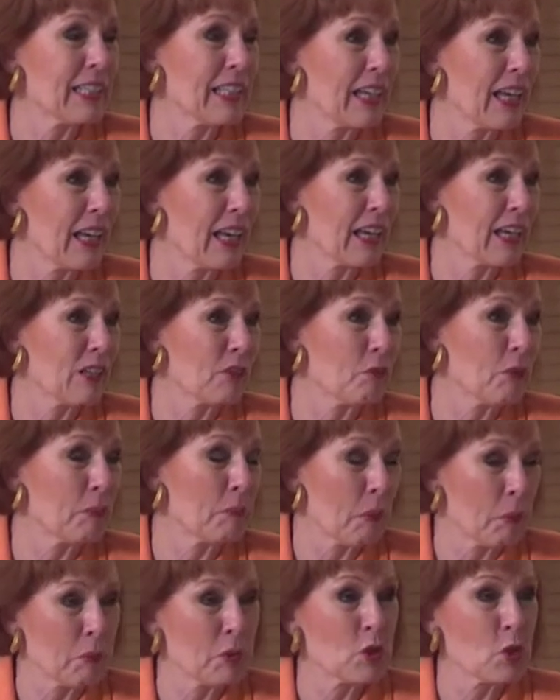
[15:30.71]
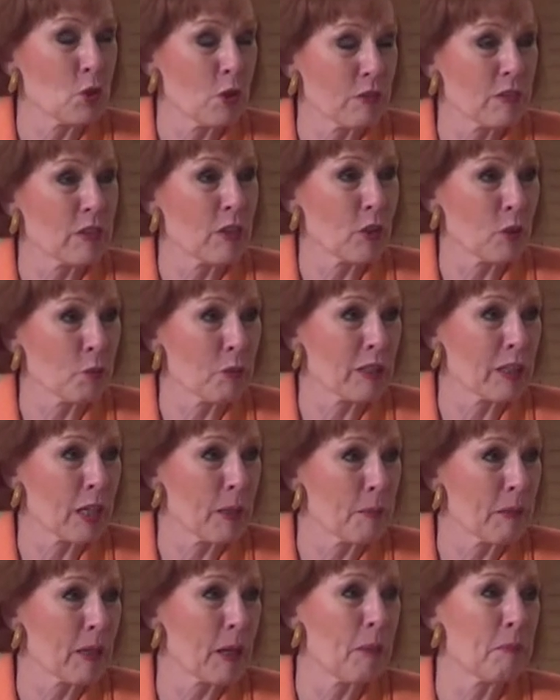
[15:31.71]
And we, but we do have another one
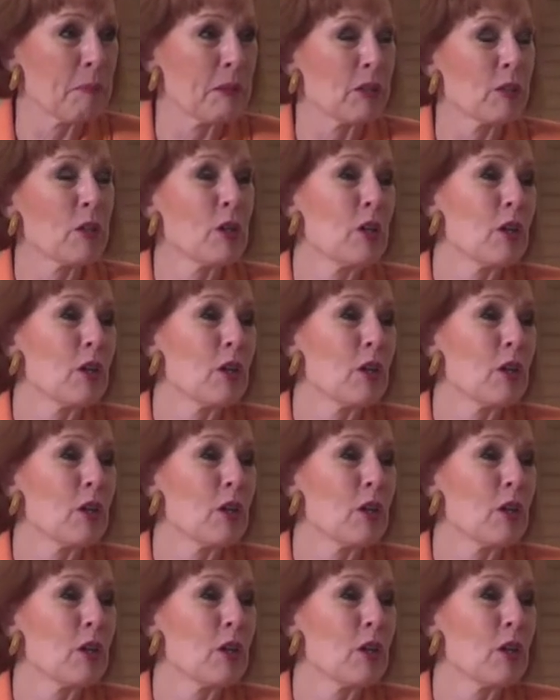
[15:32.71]
coming up. But